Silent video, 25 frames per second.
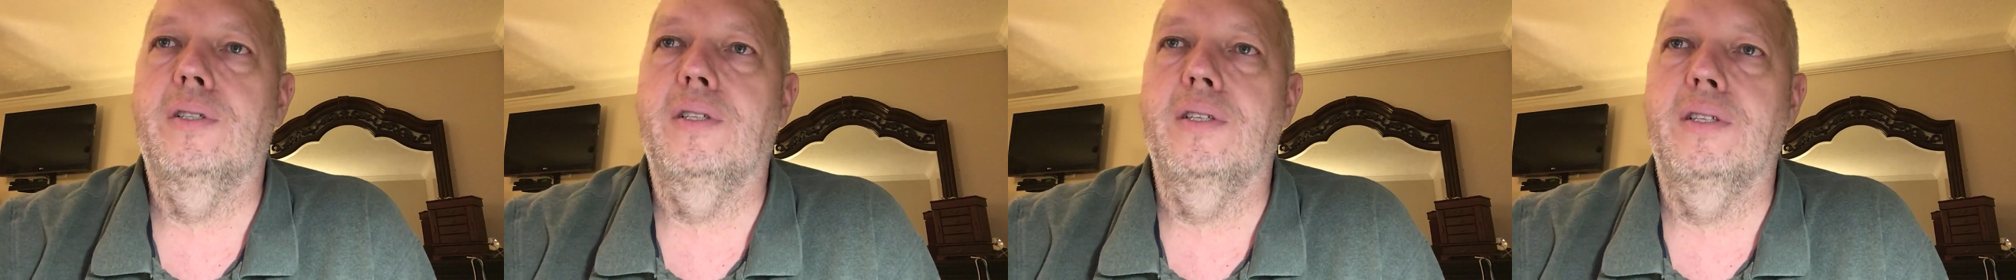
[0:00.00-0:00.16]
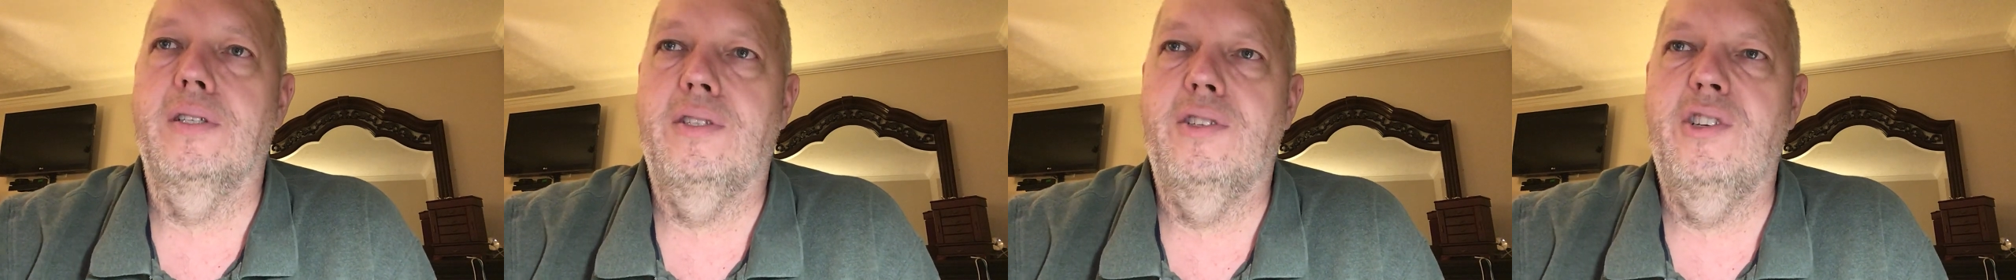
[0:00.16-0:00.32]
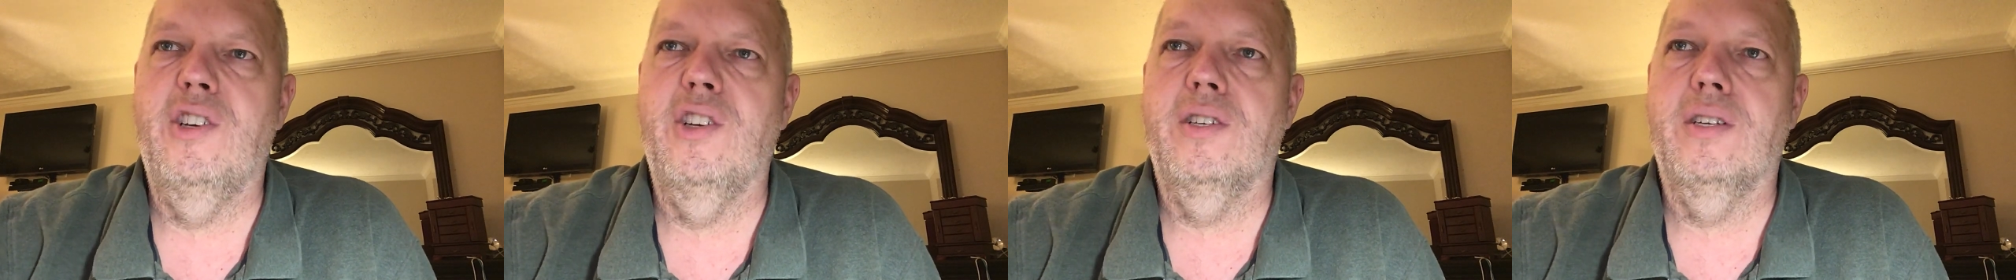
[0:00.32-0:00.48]

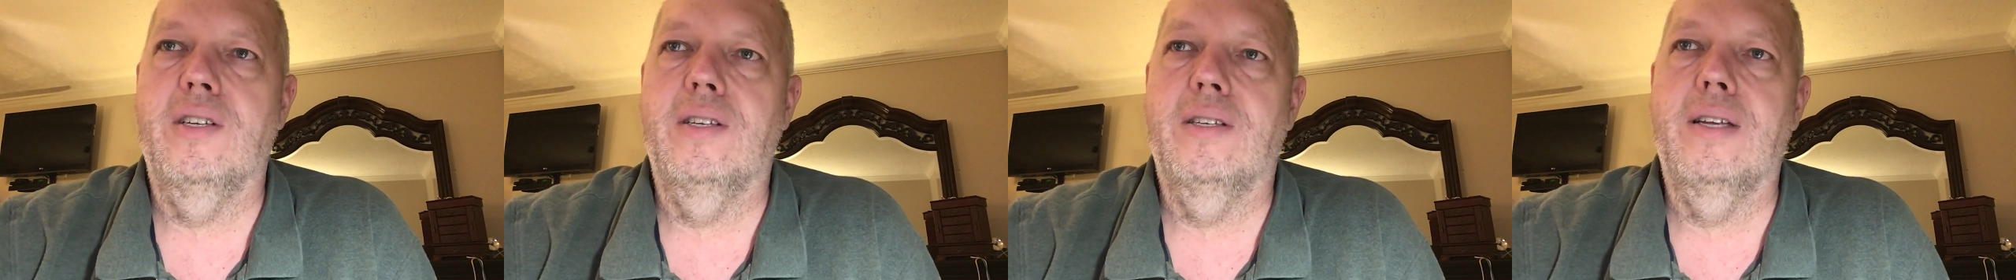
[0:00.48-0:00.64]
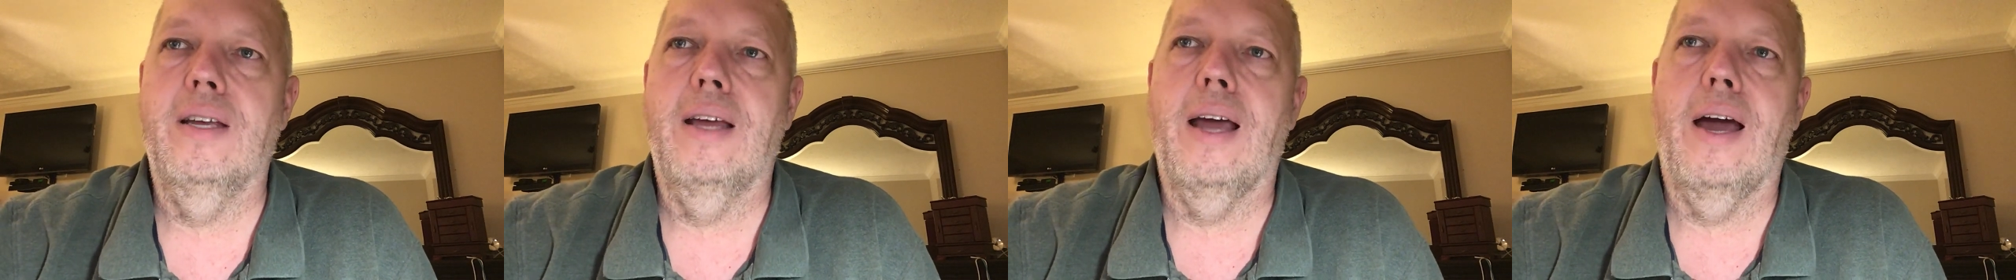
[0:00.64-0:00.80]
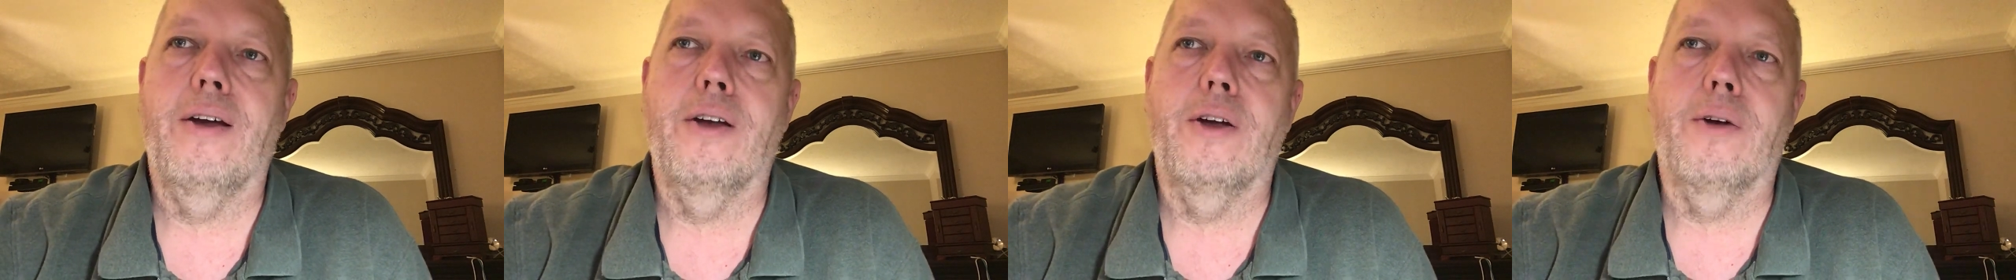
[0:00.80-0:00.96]
to
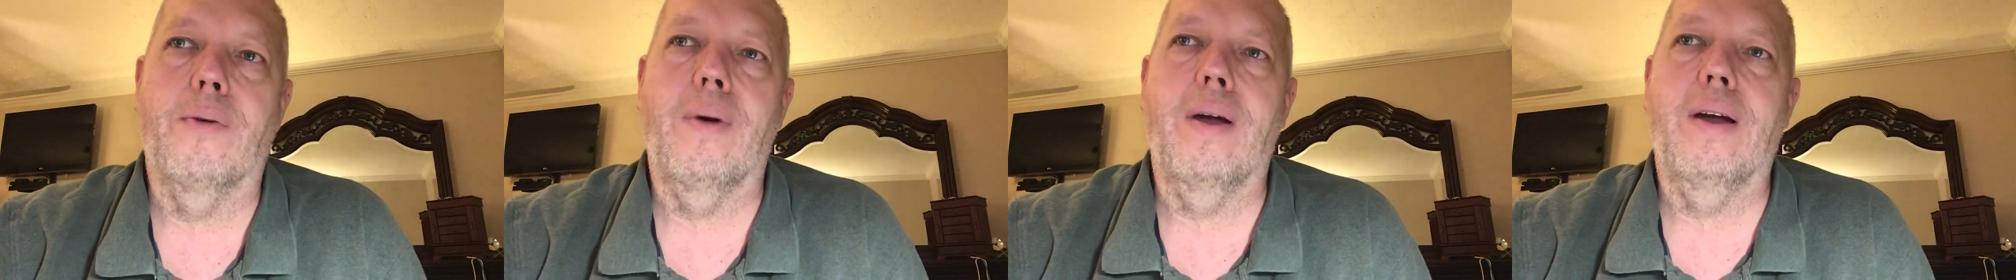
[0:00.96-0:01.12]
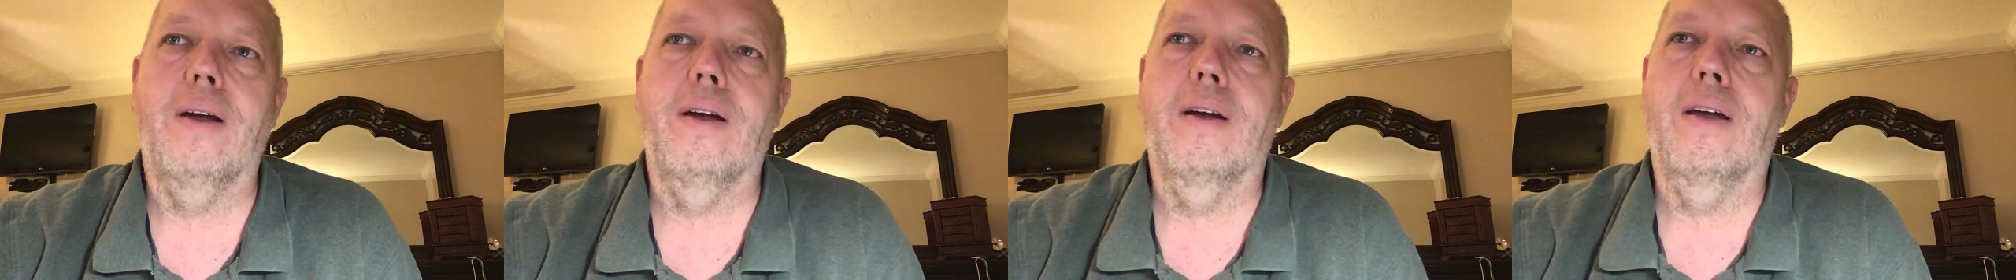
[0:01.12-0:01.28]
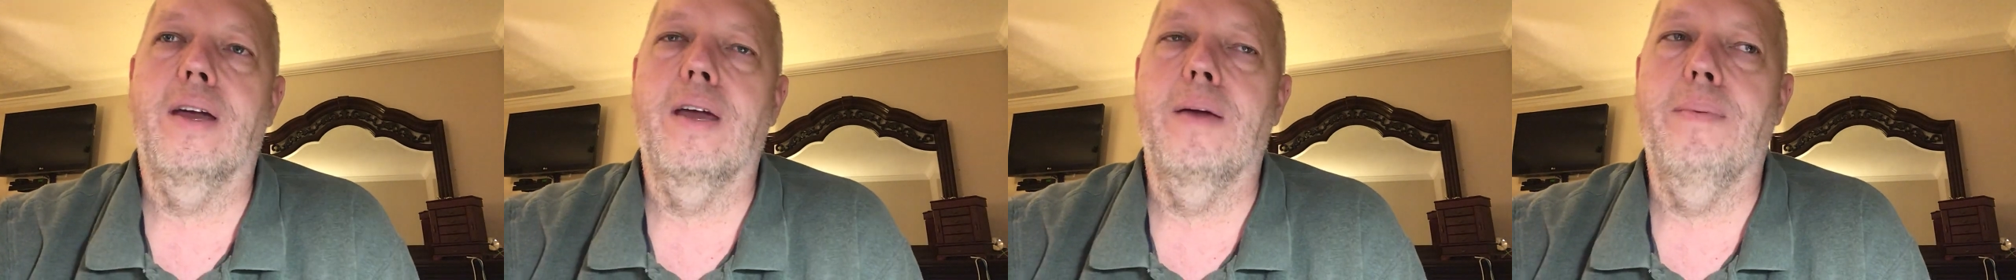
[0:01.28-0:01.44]
see how your
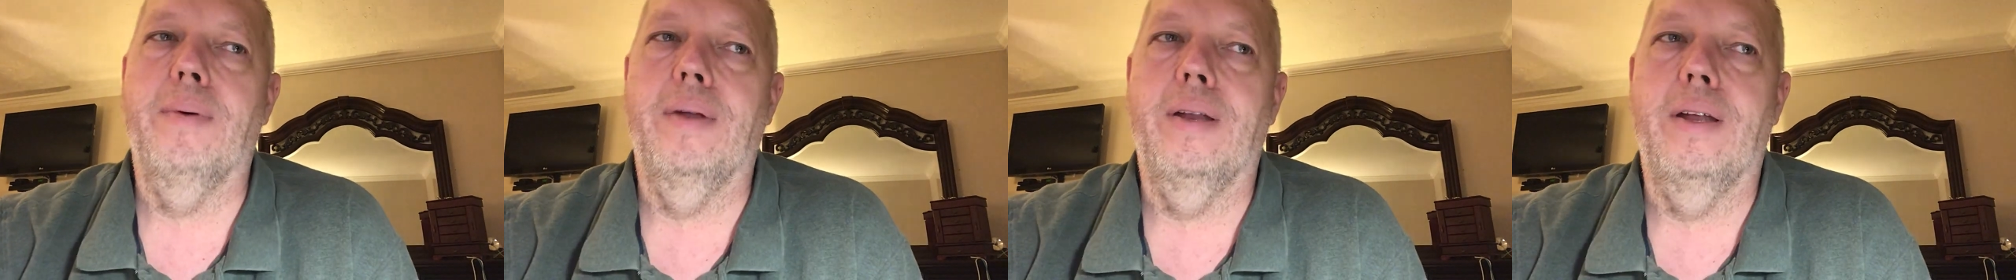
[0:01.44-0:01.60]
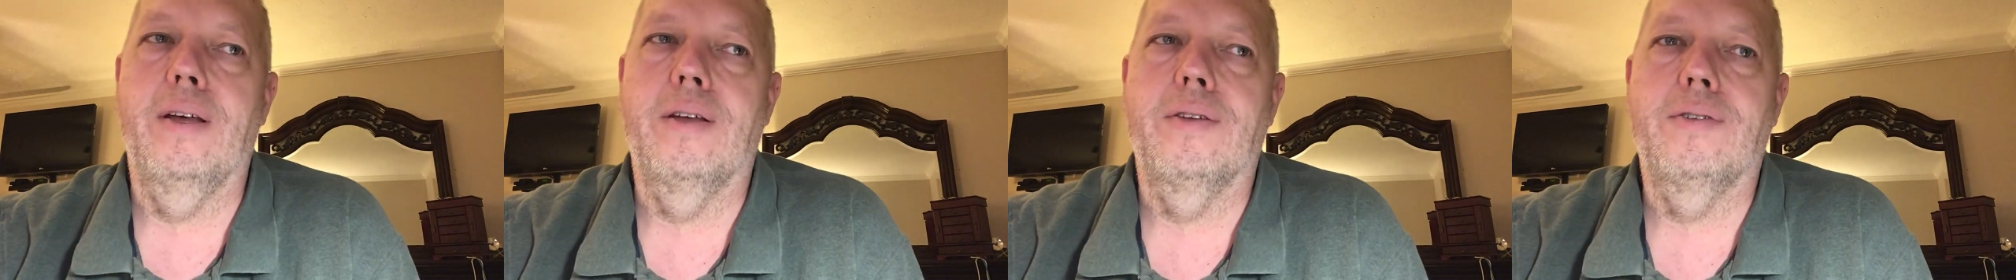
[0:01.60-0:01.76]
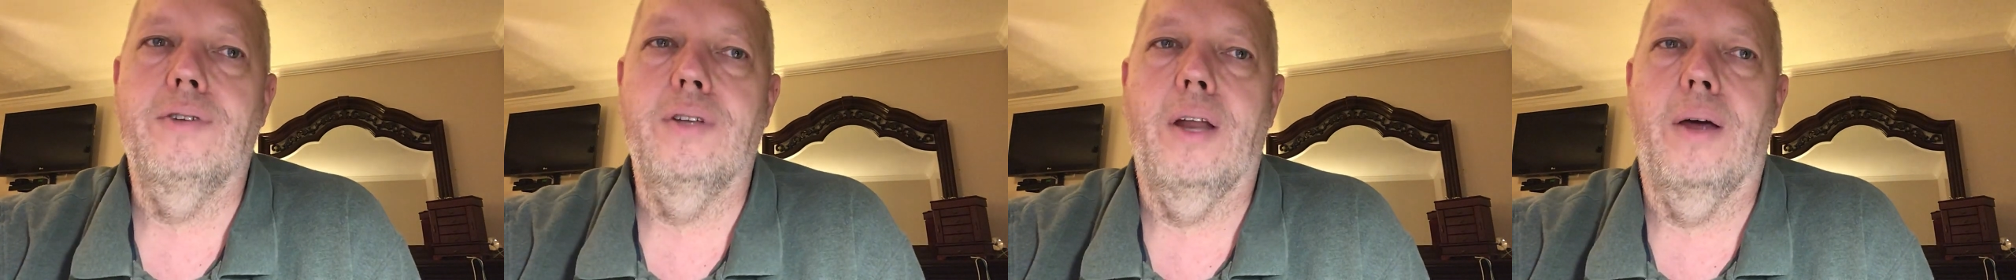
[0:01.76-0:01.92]
record keeping
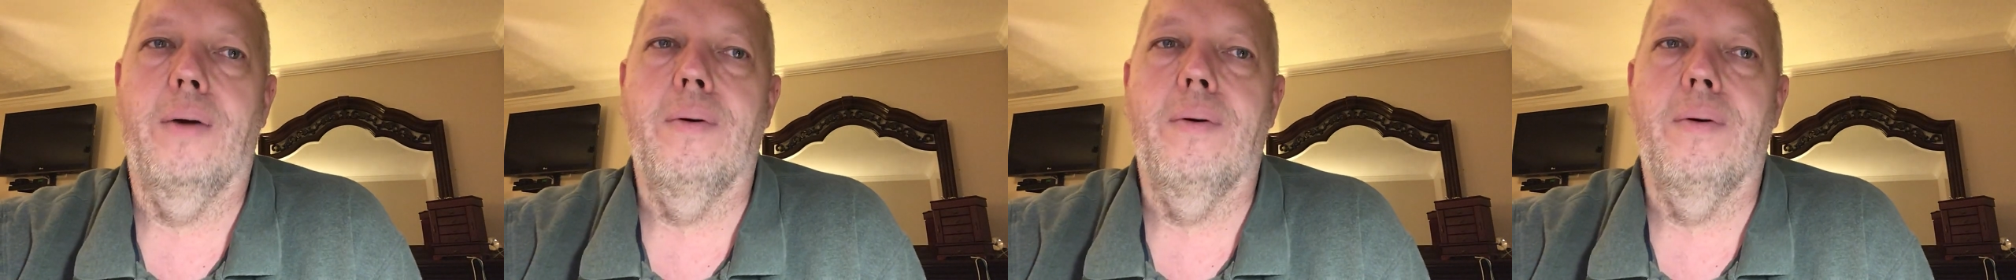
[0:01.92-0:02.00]
is.